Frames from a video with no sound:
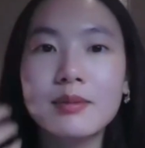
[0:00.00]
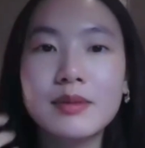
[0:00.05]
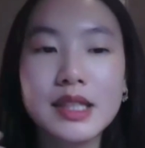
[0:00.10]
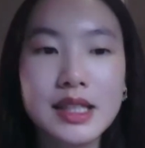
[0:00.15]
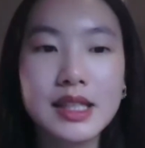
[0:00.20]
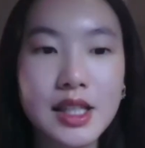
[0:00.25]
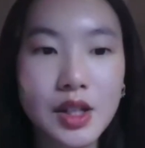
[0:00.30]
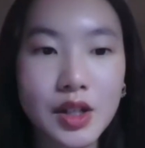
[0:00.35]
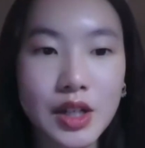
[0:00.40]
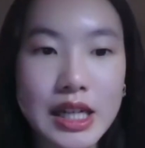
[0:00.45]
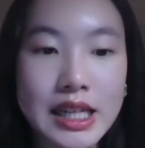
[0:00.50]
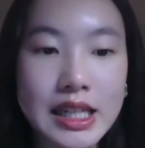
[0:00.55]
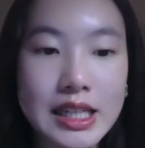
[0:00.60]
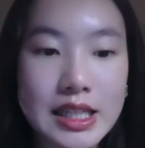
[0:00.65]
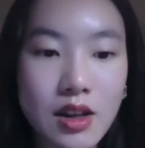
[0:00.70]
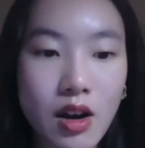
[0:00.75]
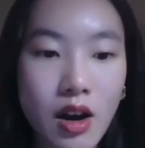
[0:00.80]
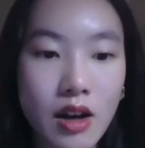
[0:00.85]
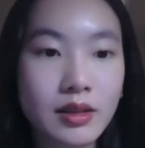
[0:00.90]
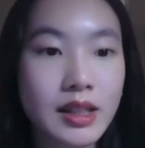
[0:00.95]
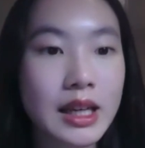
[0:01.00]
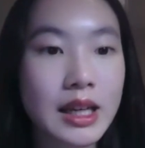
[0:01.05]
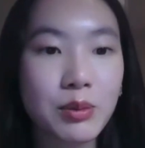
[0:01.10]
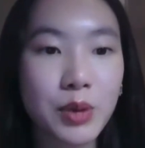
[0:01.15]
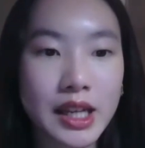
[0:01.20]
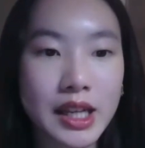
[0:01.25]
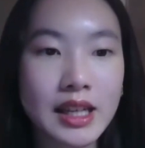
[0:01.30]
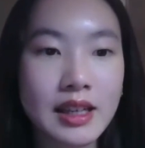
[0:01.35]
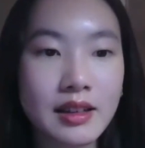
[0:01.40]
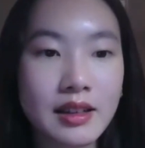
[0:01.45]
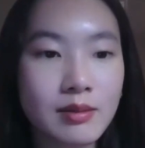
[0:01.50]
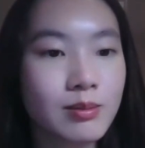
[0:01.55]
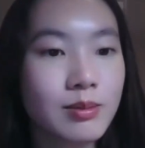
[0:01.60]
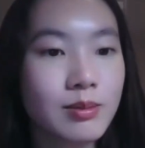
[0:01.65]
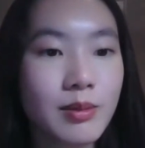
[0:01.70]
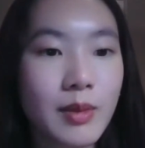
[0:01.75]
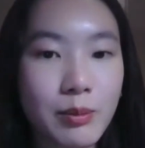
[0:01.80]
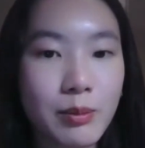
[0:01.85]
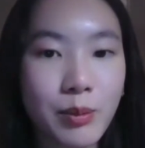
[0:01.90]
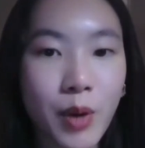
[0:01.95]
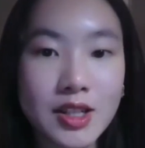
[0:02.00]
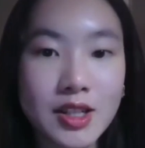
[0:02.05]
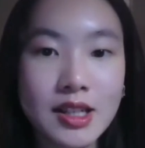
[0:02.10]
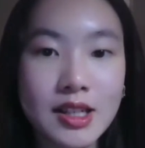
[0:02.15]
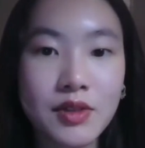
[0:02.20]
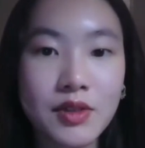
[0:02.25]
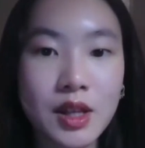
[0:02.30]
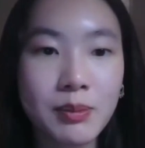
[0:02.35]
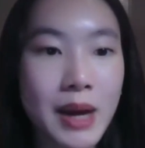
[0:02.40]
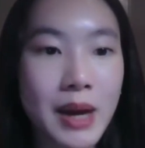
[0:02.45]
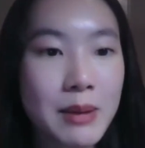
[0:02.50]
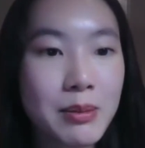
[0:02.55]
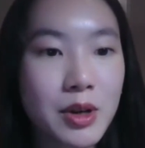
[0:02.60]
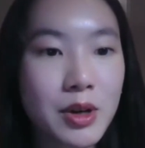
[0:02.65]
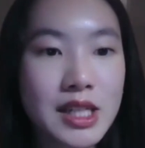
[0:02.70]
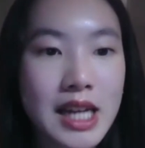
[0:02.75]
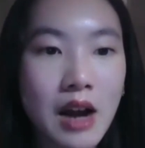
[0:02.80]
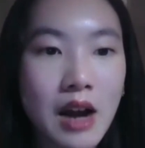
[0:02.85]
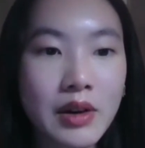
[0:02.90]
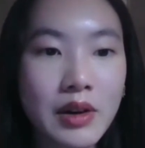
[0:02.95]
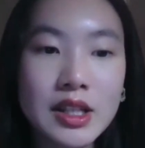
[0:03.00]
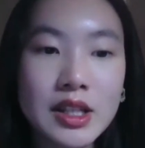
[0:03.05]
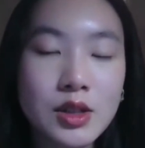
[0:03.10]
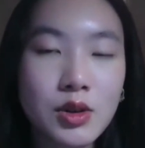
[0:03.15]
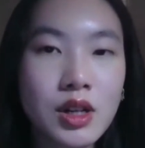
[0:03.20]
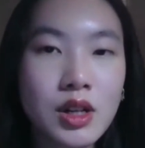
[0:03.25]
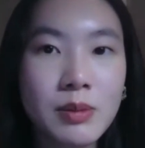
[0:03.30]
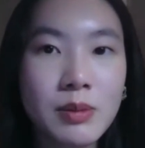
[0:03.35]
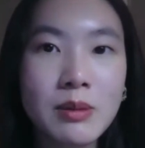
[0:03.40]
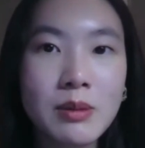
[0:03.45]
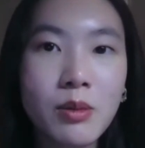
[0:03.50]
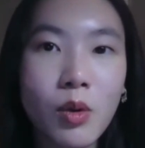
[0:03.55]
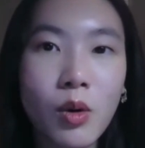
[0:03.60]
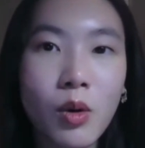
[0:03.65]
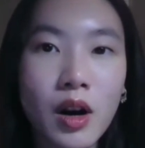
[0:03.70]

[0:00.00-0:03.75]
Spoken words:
series on like breaking parts of the paper down. And it's going to be